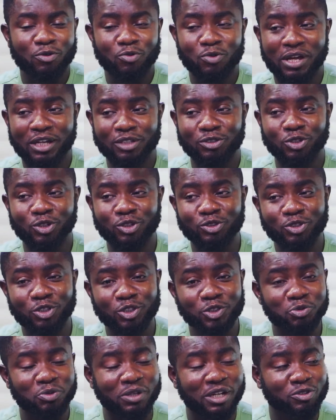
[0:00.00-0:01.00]
We are
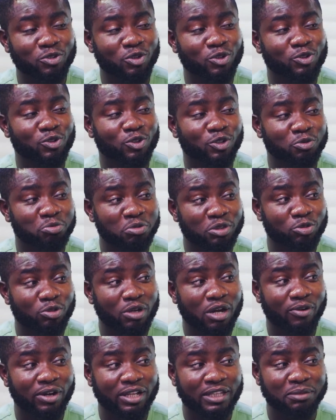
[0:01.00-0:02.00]
doctors, we are not God. We know
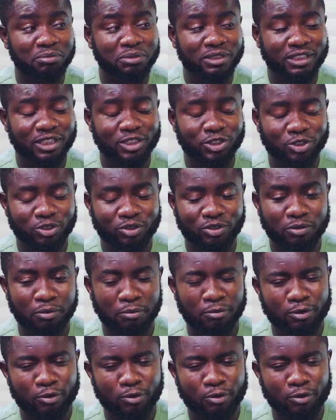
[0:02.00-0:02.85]
our limitation.